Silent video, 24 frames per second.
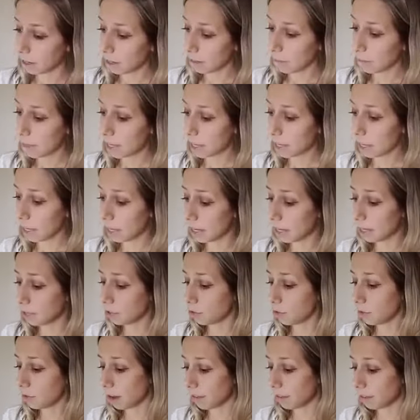because
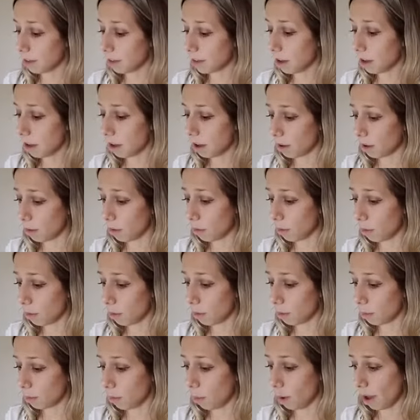you never know
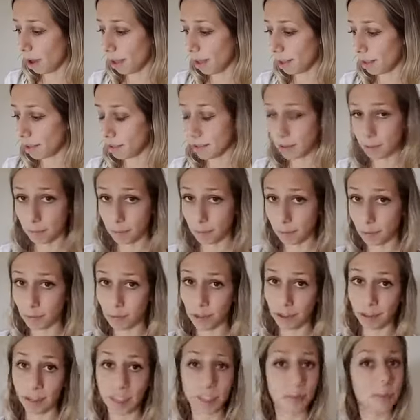what symptoms
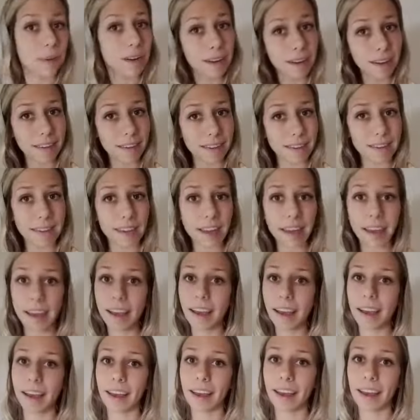you're
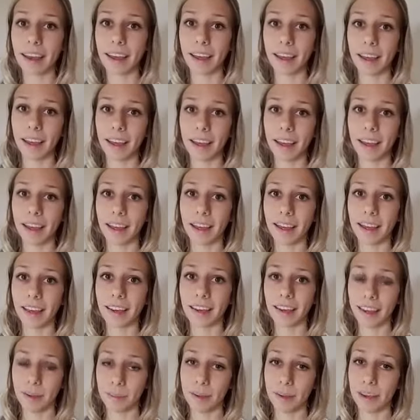experiencing
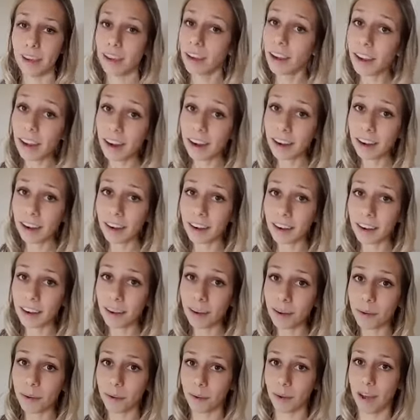can be cured
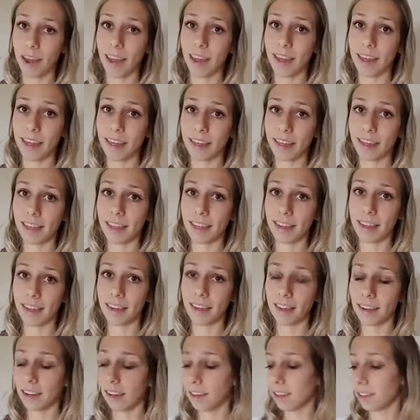with
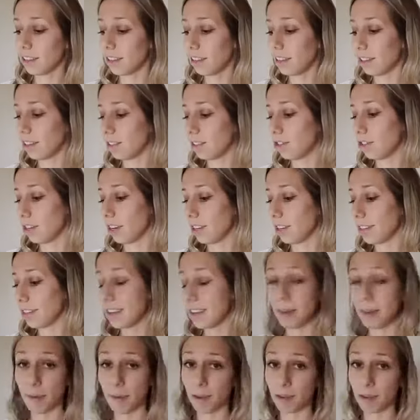just
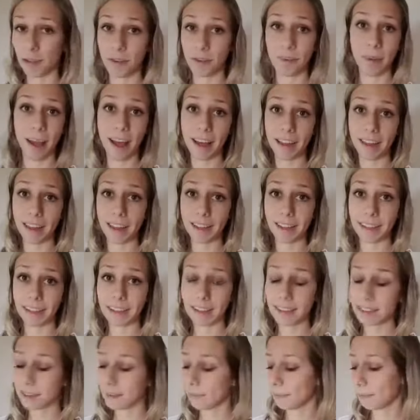emotional
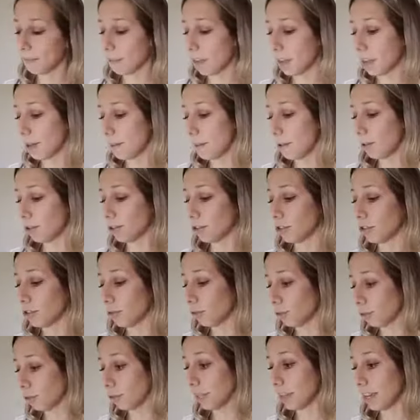balance and
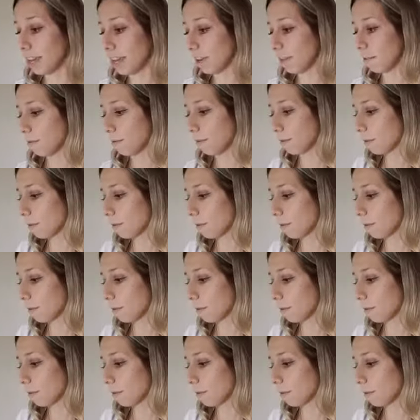emotional relief.